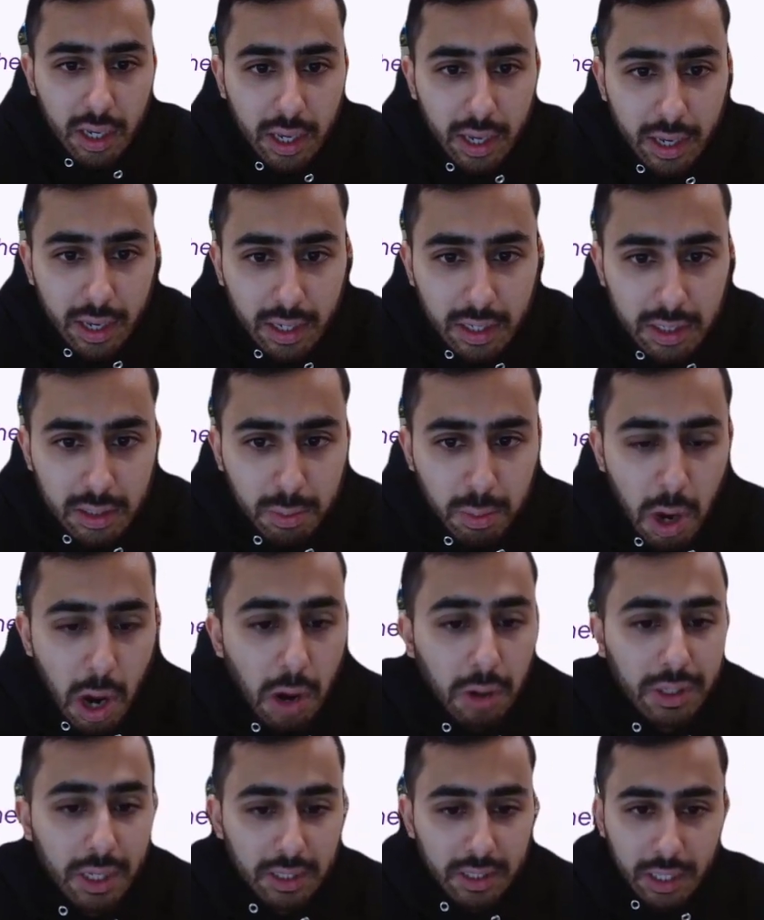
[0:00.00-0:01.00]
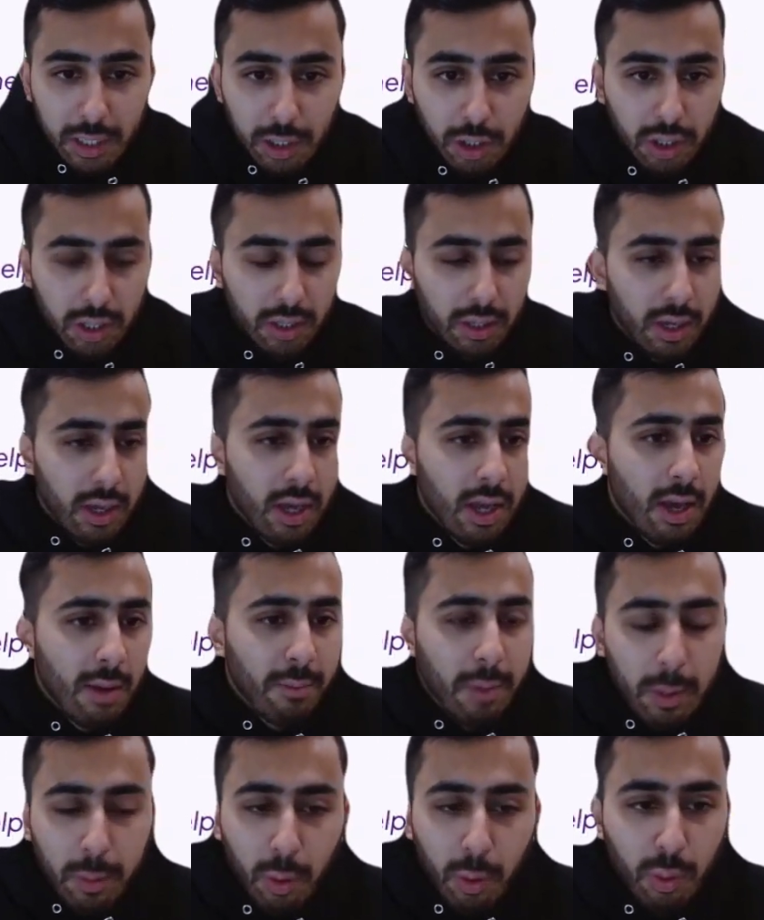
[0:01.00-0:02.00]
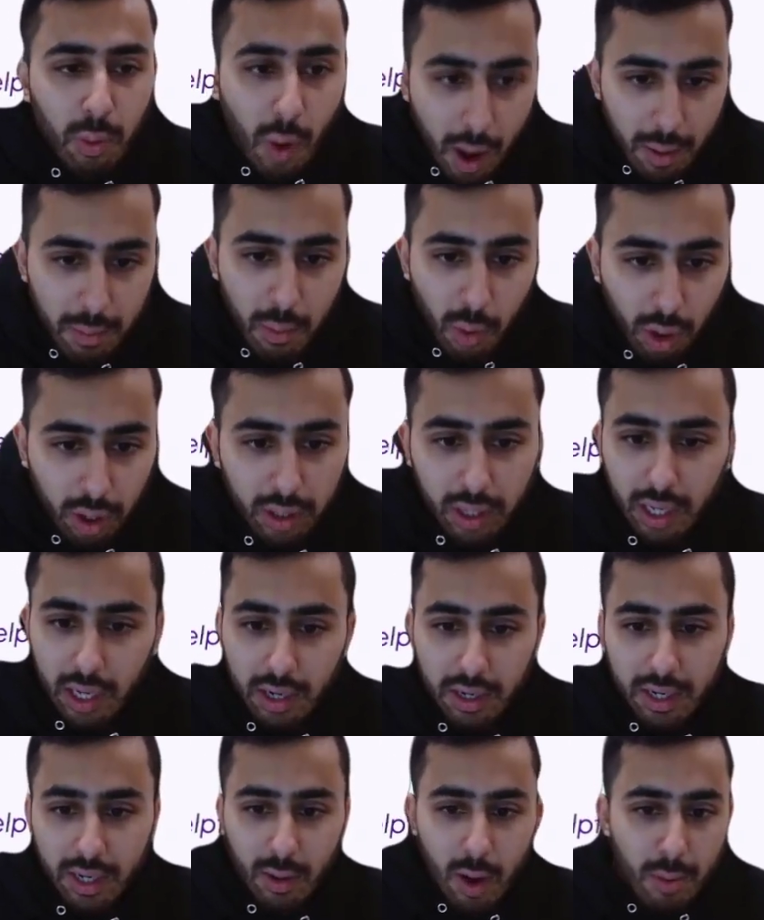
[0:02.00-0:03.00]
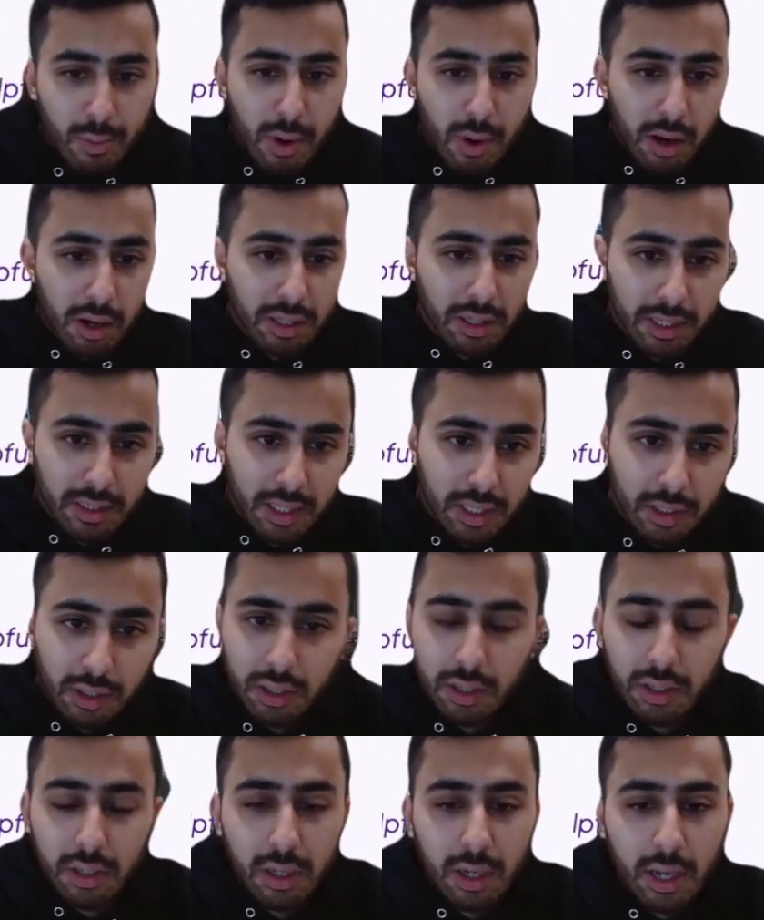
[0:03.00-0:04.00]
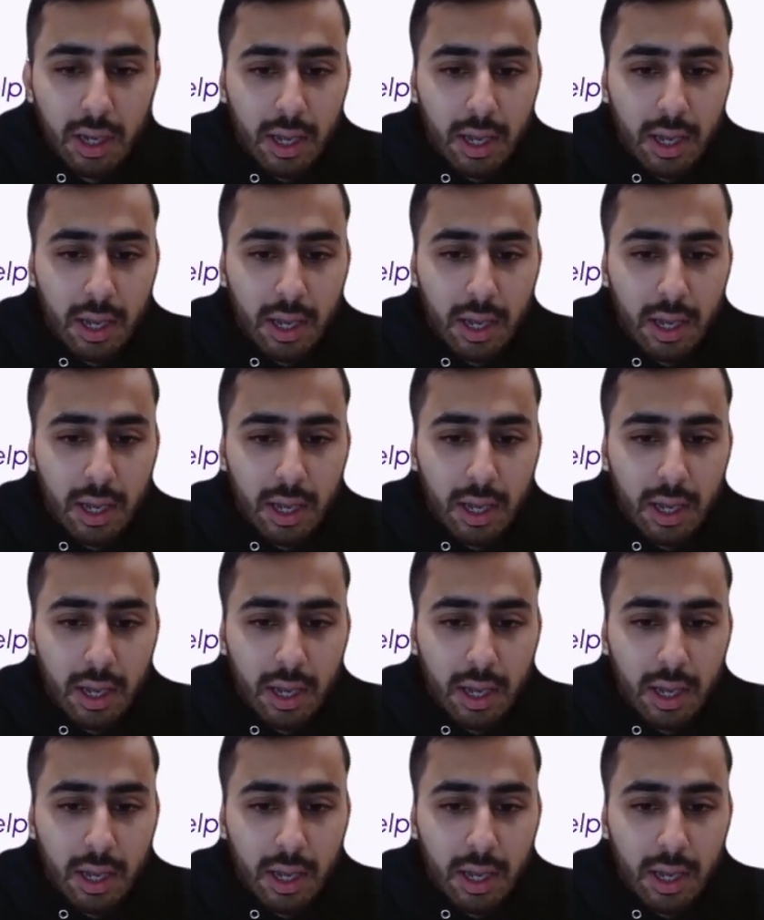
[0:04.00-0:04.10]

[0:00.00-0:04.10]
is prioritization. People want more clarity around prioritization.